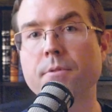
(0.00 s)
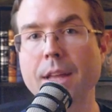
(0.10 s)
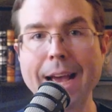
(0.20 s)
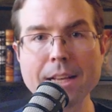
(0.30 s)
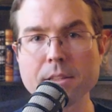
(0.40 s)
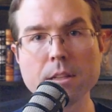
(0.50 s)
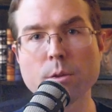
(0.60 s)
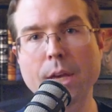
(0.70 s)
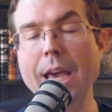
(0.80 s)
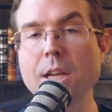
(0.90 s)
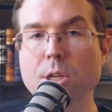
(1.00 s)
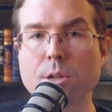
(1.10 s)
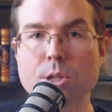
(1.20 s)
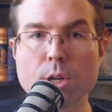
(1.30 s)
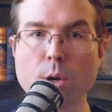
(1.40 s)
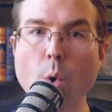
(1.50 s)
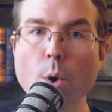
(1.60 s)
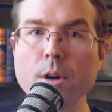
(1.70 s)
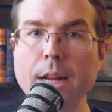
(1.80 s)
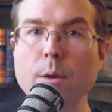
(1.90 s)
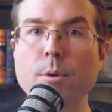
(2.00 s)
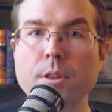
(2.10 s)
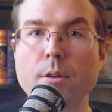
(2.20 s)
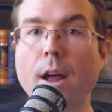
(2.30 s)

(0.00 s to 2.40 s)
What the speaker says: Asset location should coordinate with your